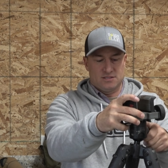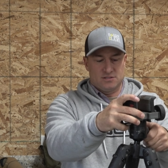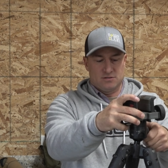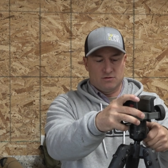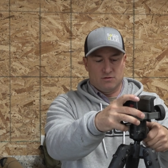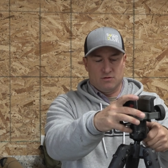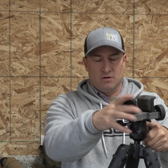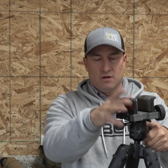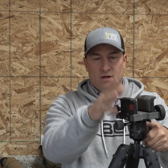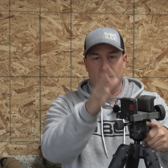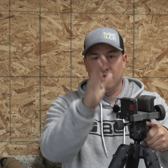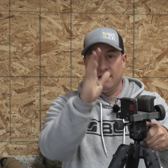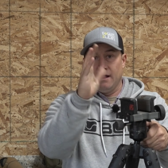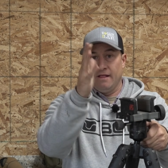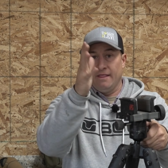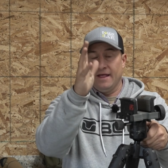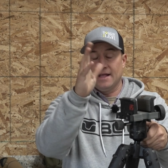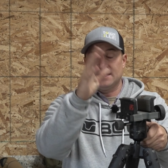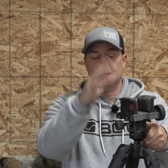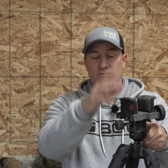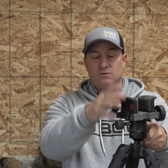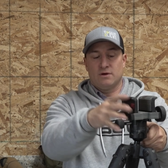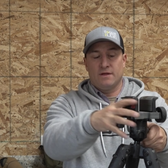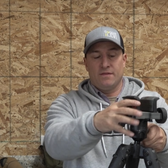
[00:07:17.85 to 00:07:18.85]
So
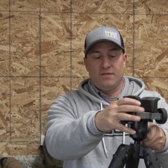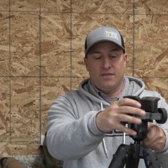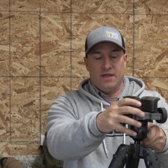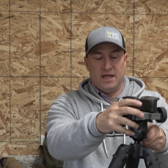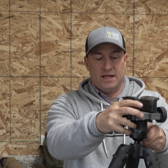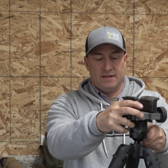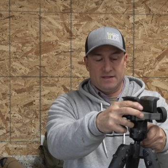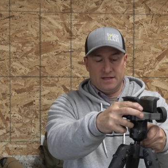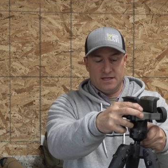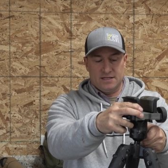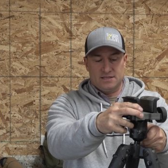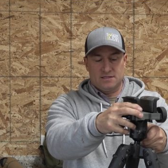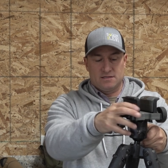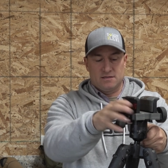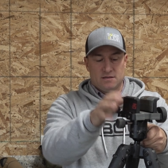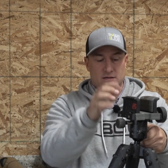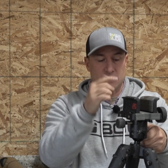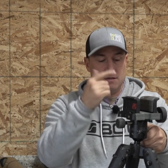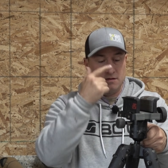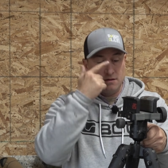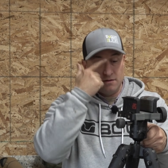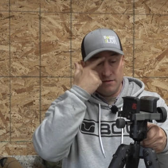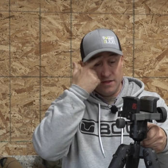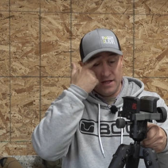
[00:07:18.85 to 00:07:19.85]
that's one thing that
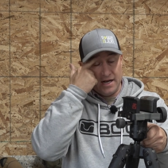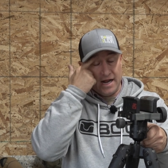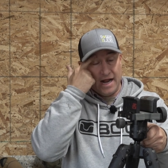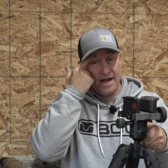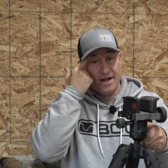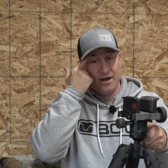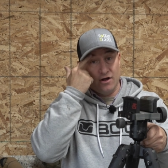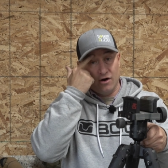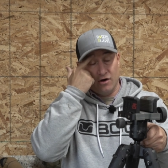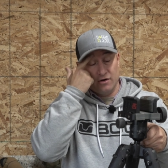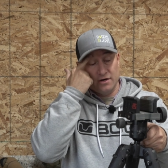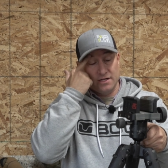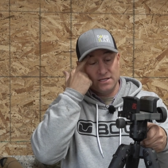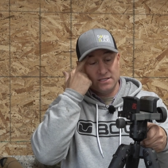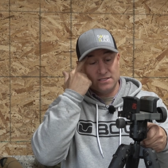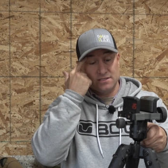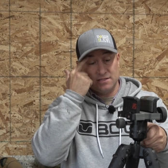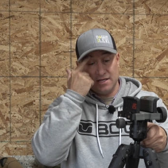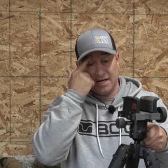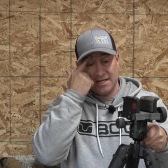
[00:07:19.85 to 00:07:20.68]
I noticed.